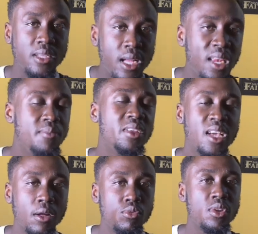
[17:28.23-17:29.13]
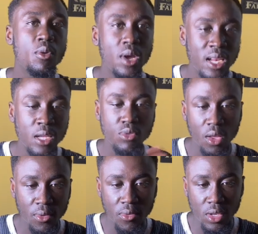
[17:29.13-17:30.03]
claim they can do the work, that's why
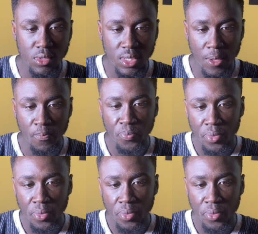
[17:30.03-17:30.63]
I'm giving it to them.